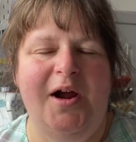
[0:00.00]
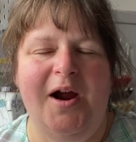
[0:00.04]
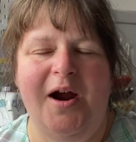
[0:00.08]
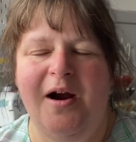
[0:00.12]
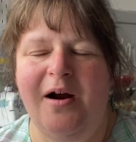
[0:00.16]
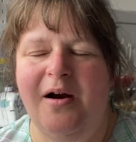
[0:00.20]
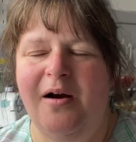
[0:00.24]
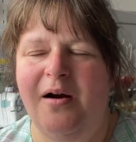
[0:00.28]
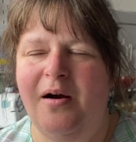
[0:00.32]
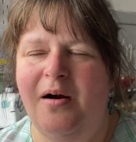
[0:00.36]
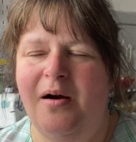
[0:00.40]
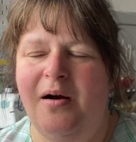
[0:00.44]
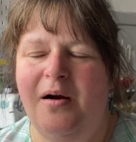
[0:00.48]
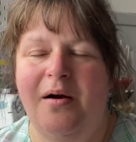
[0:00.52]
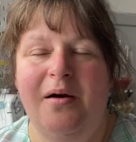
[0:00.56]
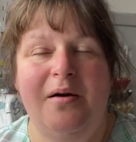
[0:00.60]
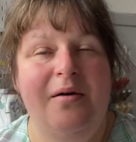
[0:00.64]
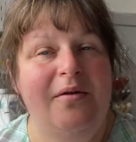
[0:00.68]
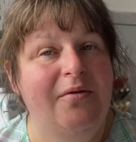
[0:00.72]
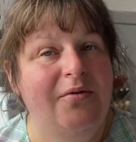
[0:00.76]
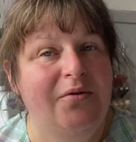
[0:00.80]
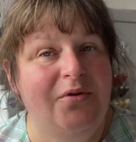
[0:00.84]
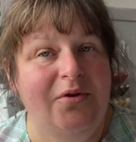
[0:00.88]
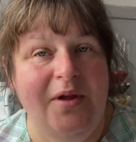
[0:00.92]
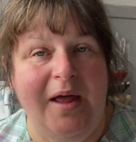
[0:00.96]
are
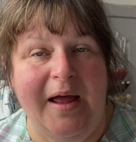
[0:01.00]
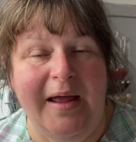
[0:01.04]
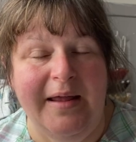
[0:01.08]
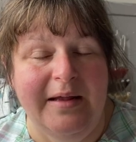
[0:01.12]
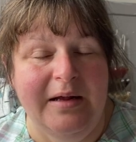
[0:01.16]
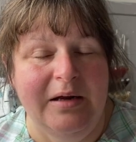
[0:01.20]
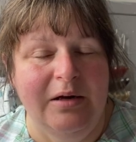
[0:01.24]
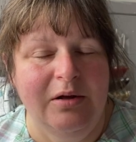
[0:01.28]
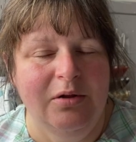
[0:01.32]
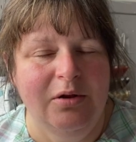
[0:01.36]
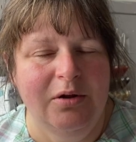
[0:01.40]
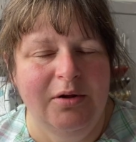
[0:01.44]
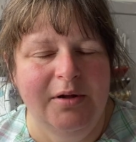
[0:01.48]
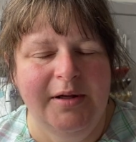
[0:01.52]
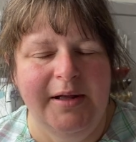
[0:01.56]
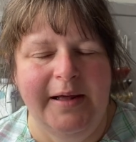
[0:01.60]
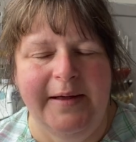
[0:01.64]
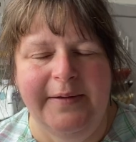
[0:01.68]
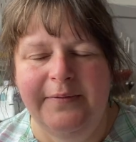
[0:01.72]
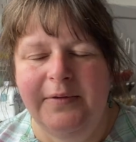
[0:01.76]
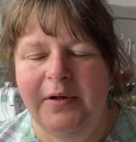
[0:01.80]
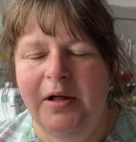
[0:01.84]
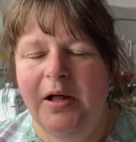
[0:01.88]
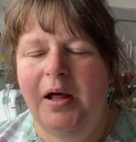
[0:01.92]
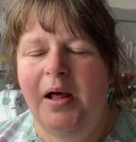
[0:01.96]
size
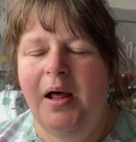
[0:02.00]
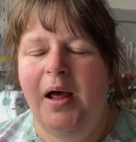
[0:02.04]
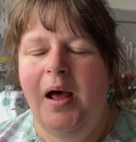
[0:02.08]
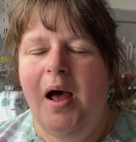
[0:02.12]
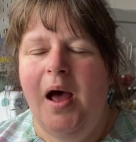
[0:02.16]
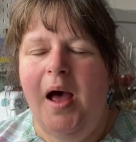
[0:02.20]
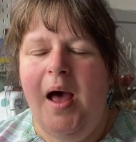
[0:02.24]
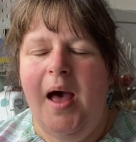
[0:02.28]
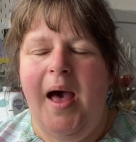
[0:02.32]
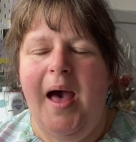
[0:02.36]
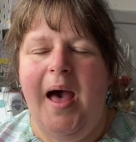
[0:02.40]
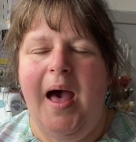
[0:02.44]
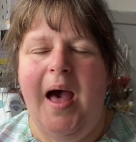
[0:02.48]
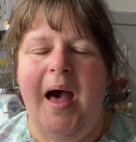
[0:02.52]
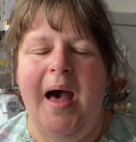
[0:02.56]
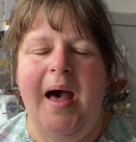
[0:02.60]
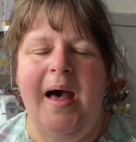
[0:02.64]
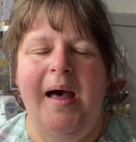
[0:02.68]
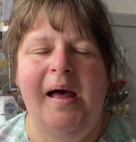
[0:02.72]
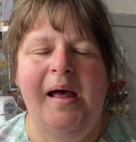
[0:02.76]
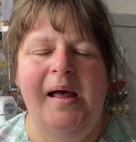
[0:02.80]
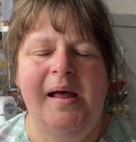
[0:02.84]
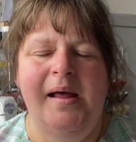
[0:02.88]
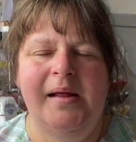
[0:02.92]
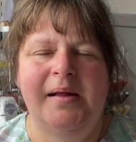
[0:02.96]
inclusive
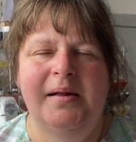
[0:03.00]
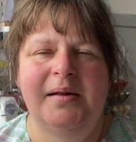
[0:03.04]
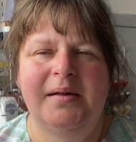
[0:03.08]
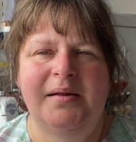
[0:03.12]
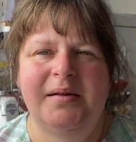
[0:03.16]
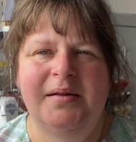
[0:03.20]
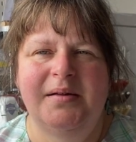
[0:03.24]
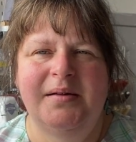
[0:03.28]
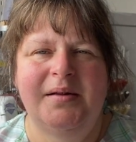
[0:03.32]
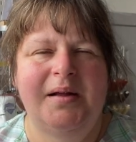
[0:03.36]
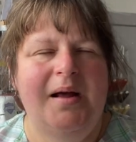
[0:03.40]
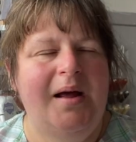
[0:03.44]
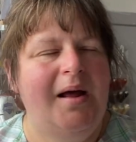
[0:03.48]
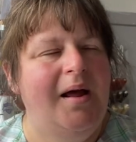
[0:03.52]
and